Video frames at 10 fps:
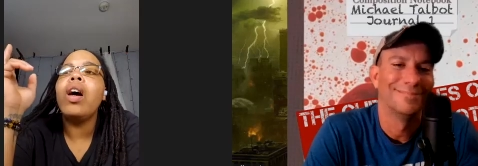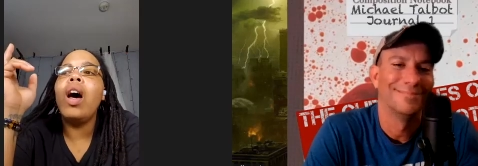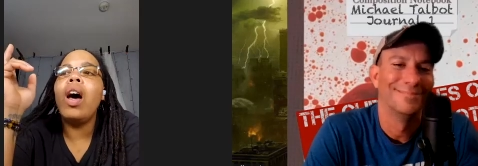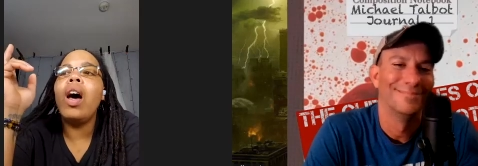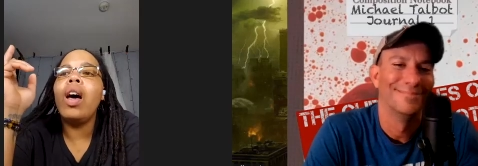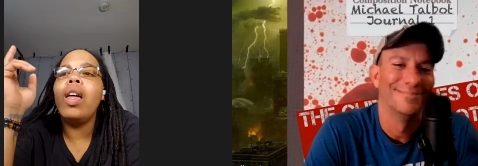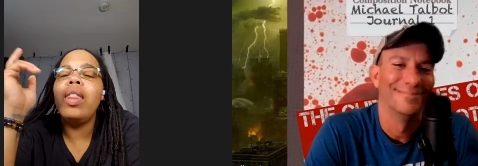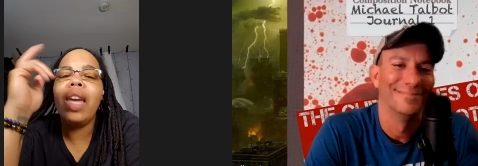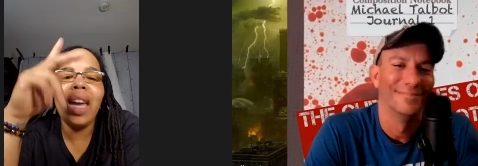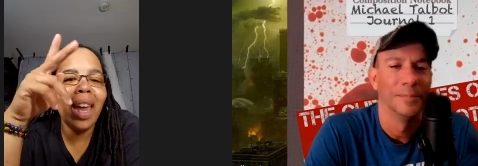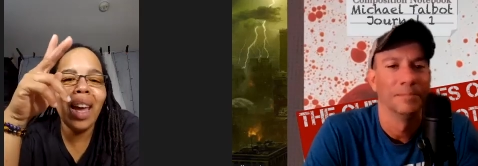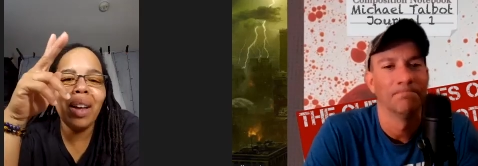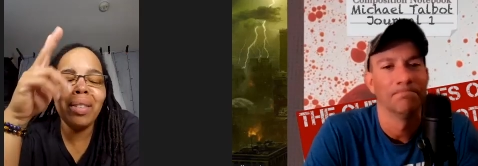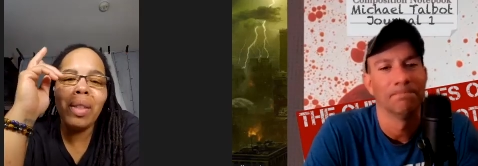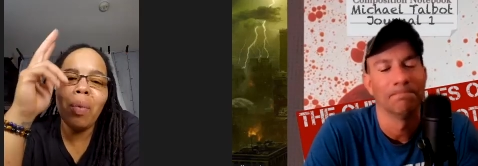Speaker 1: Uh, they head out
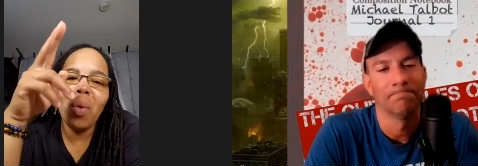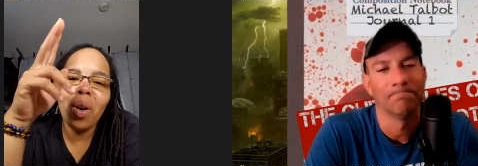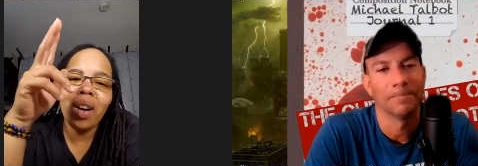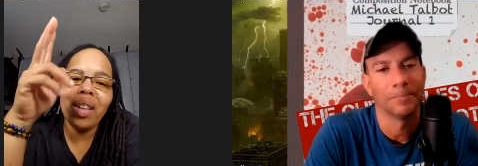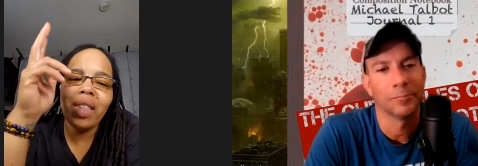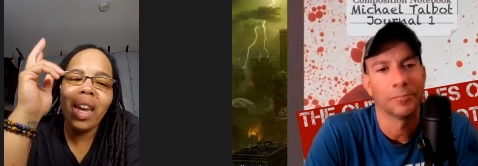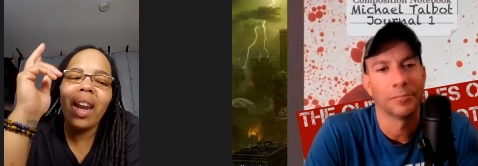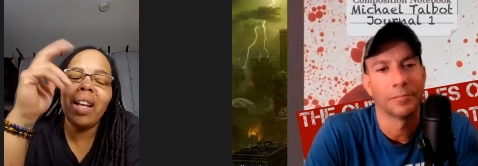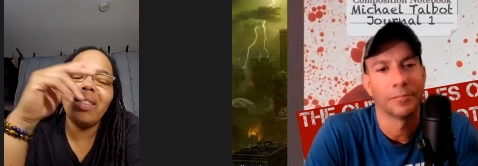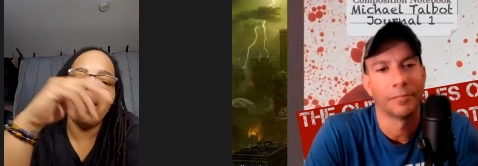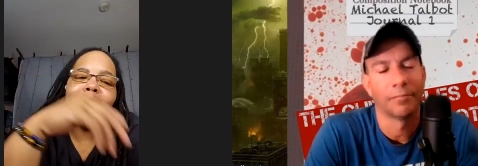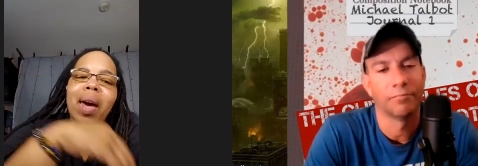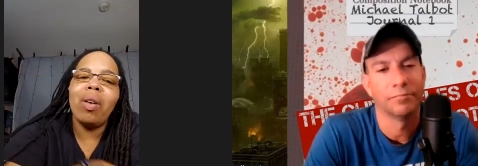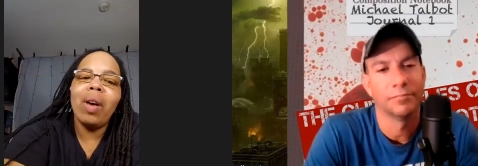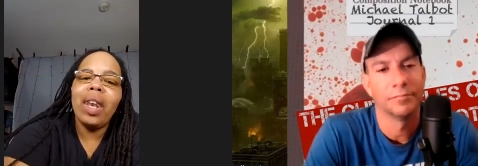to the war, they head out to the
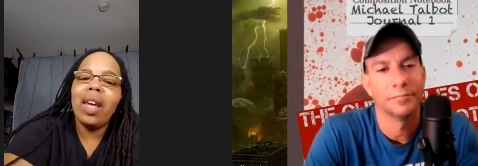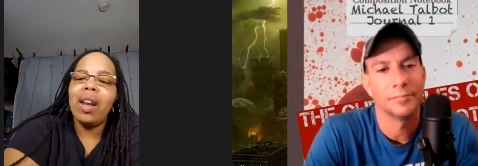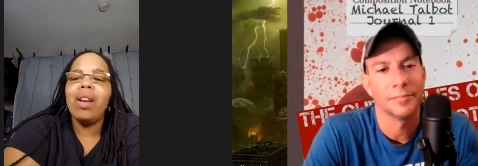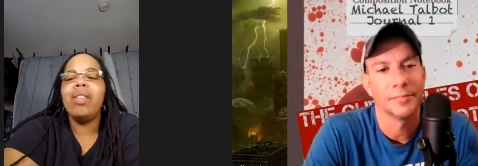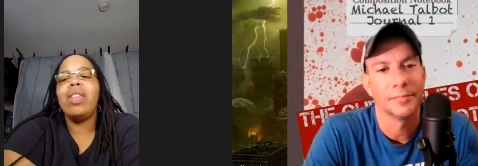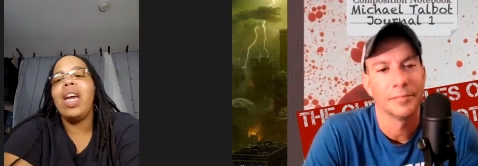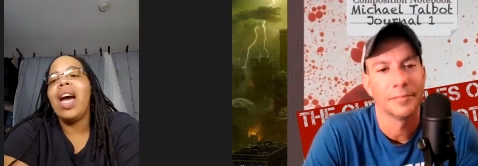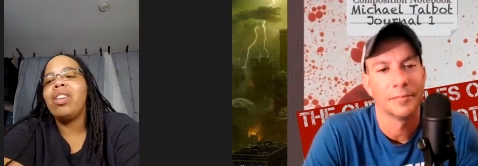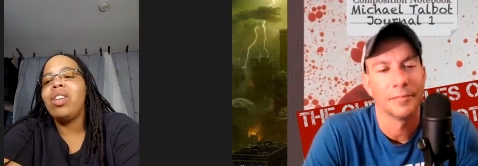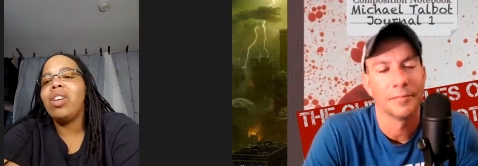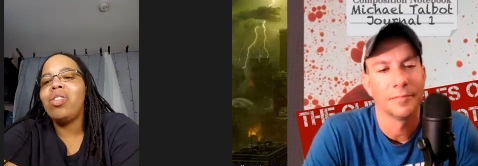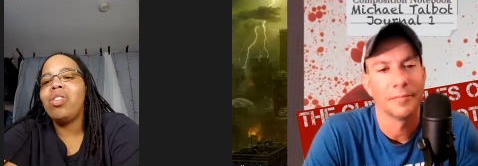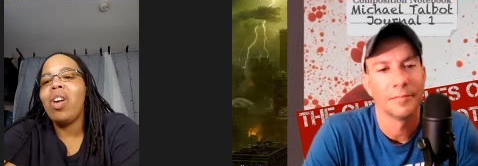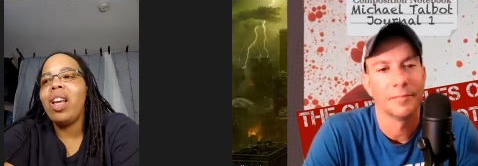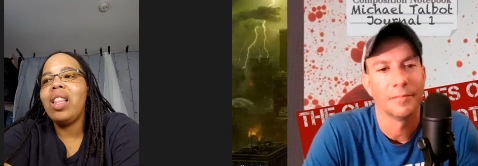battle, and then they, they actually are
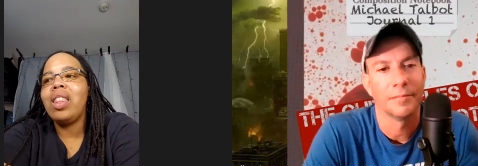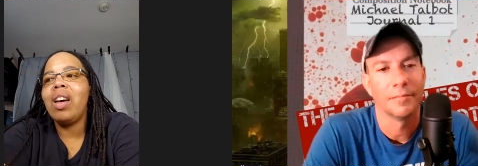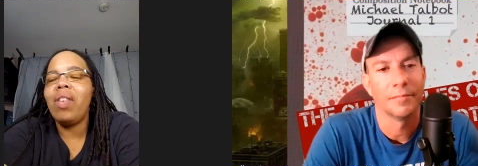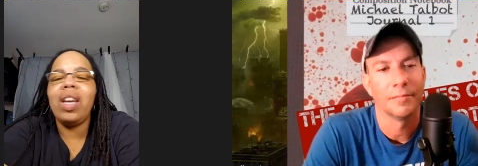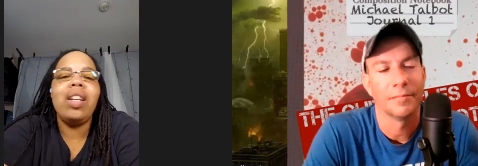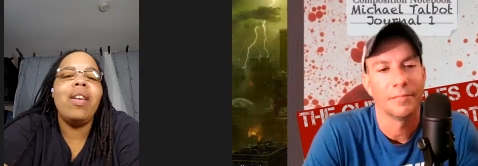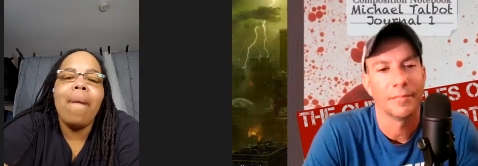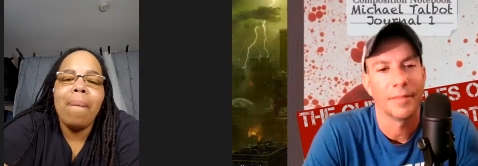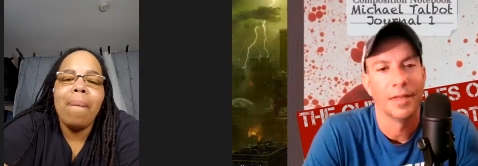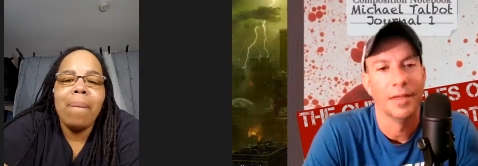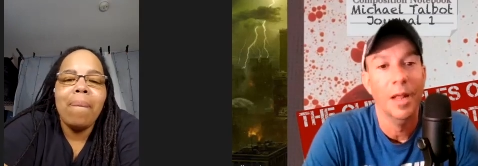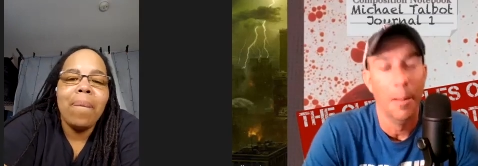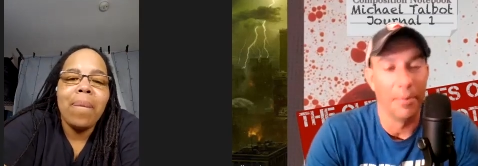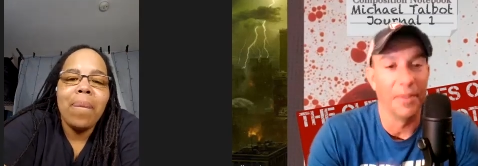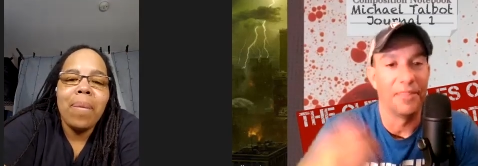starting the fight.
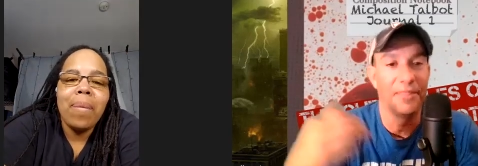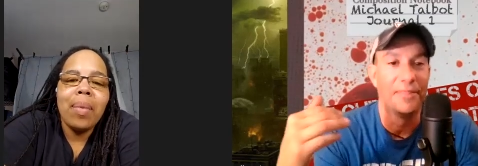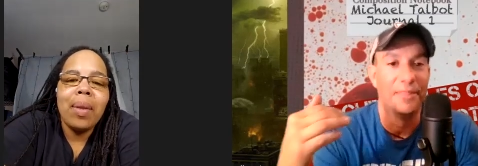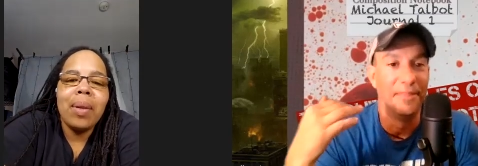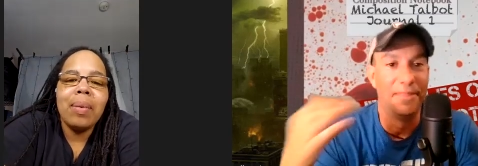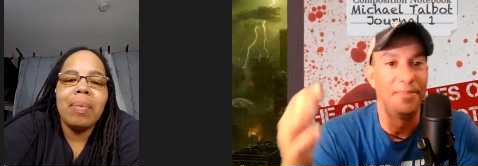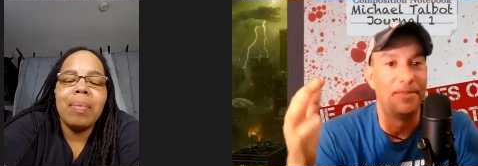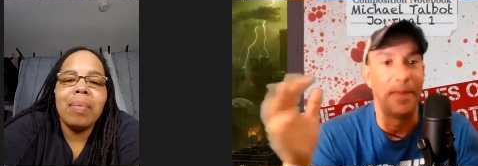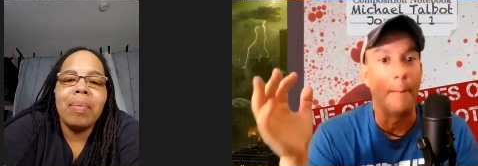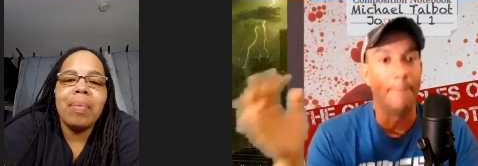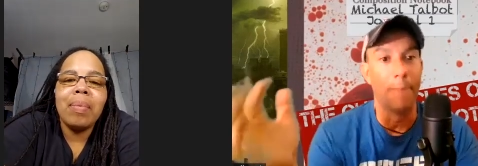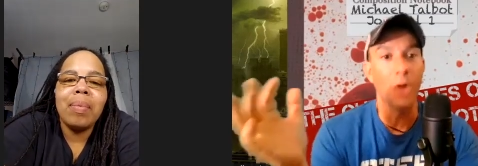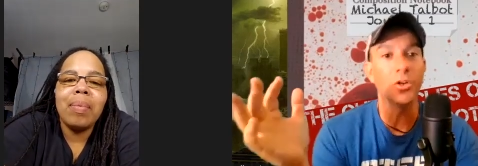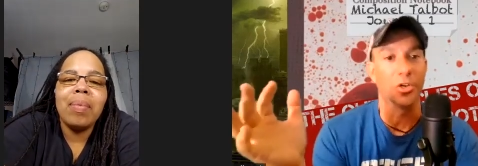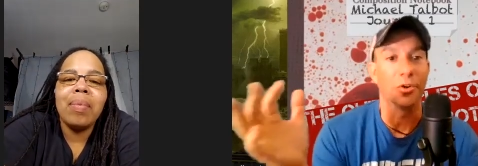
Speaker 2: But that
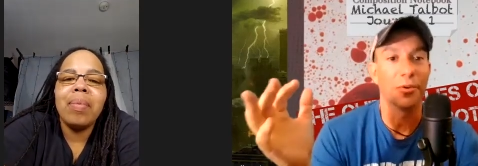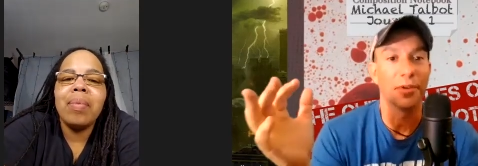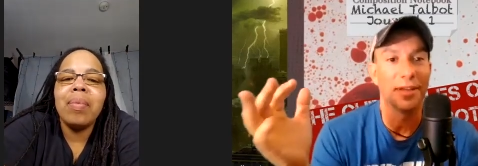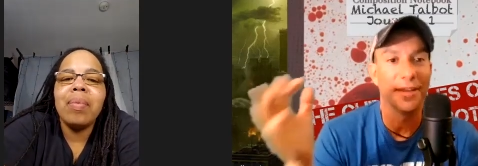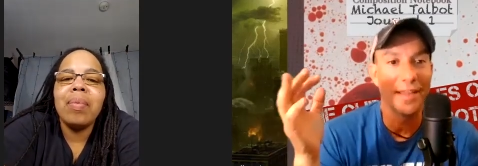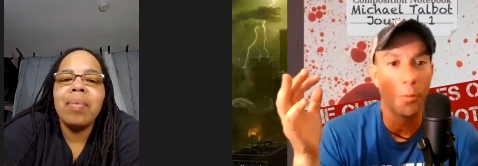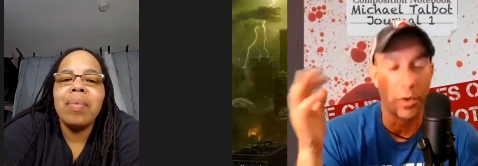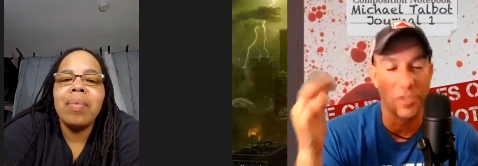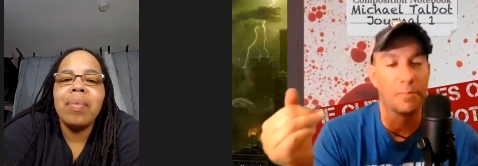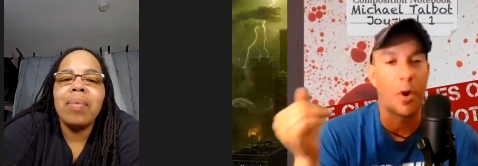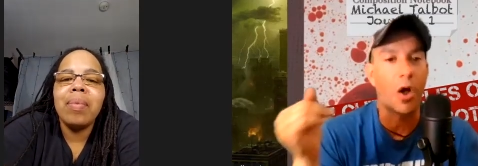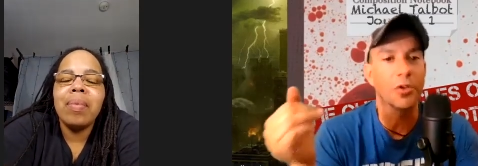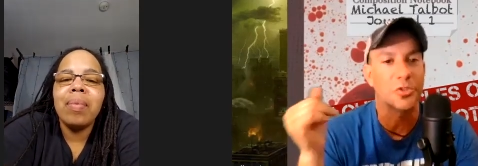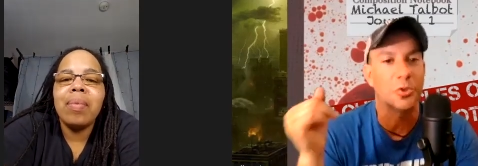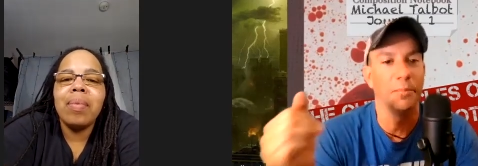bunker was Paul's
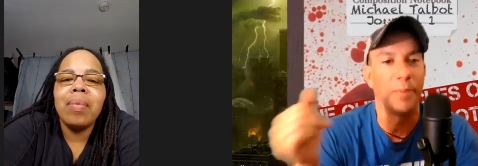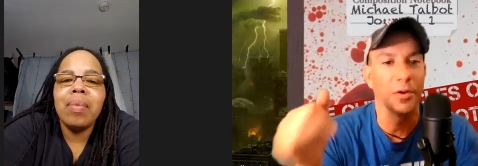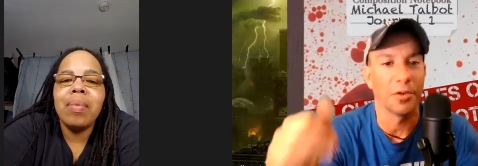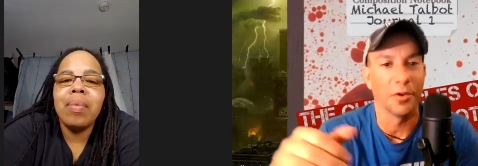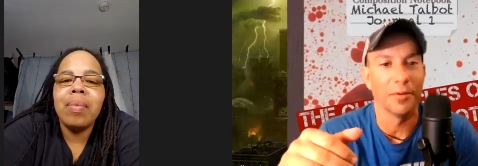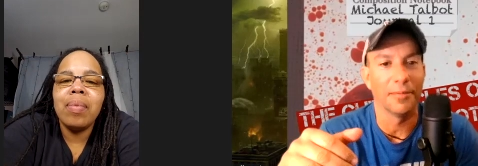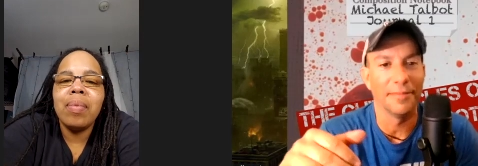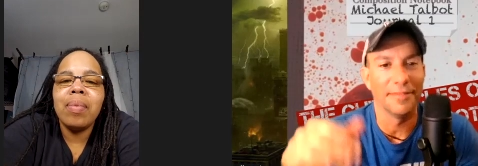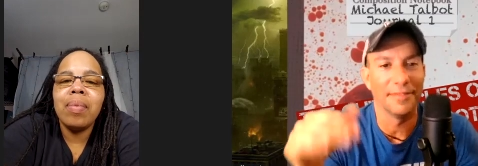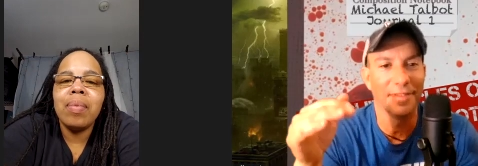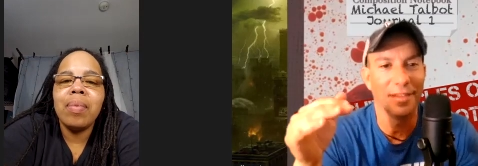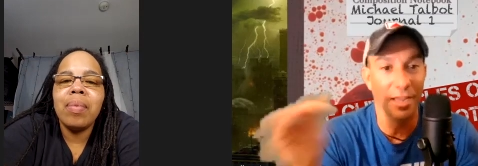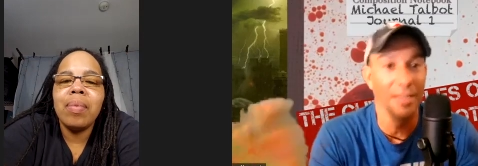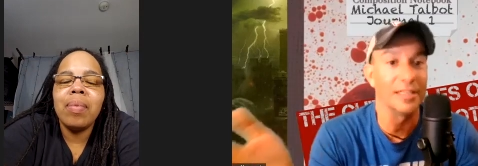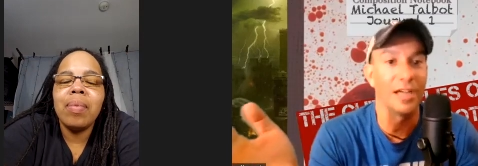old bunker
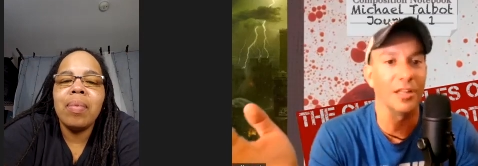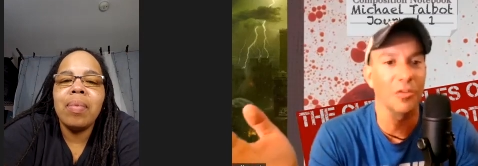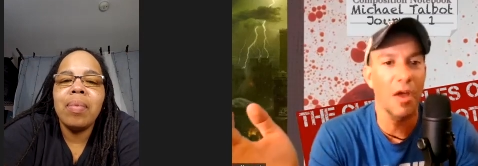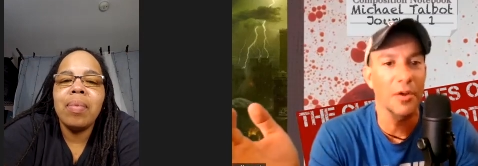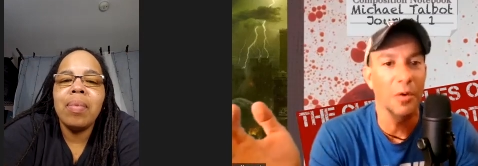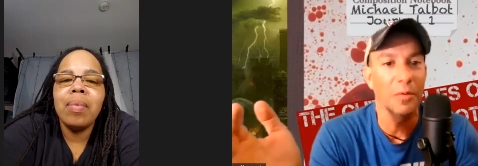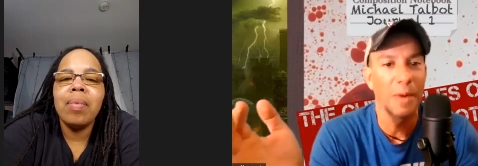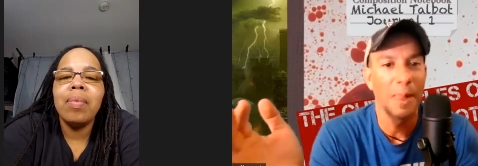in Colorado